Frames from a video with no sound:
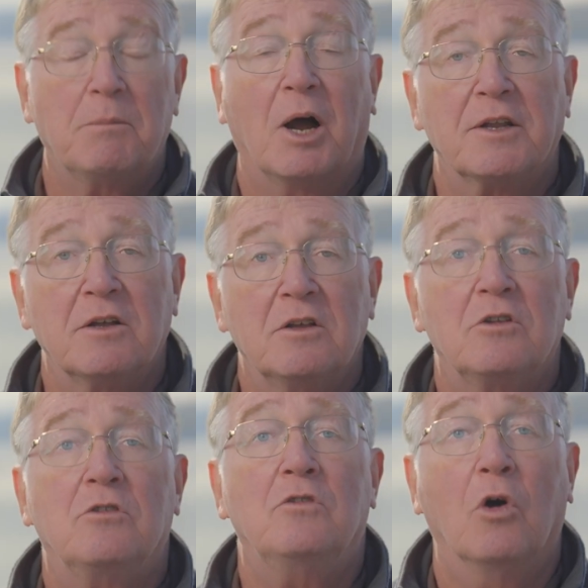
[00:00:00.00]
But
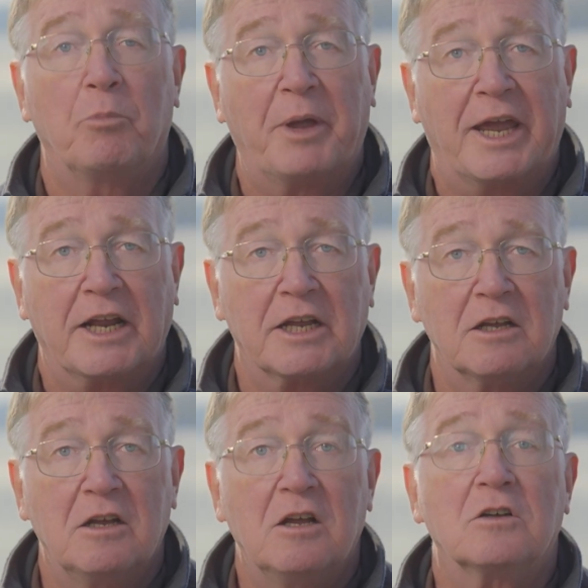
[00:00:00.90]
don't panic.
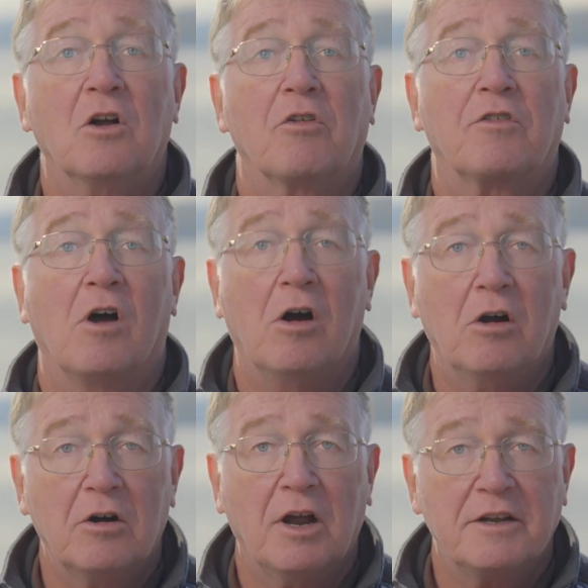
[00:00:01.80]
Gulls
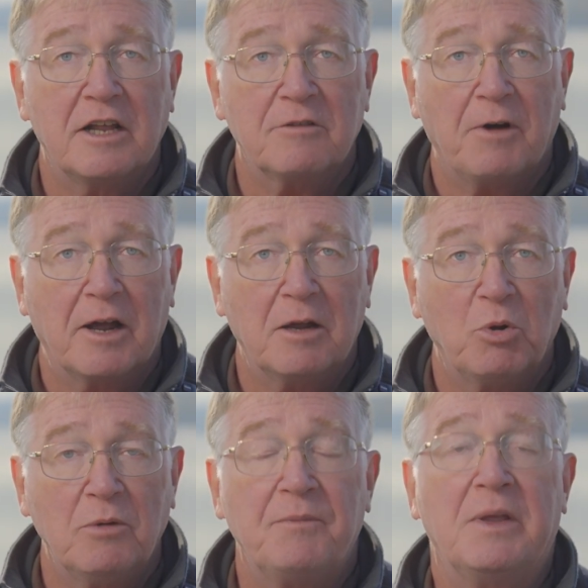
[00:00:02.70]
are
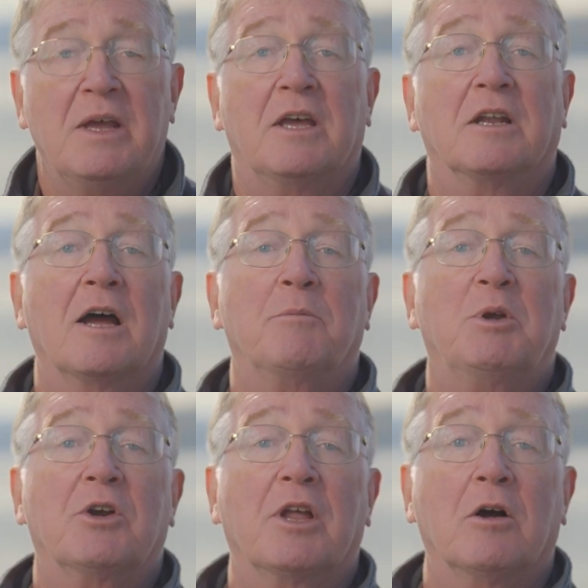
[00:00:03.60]
identifiable, and I'm here to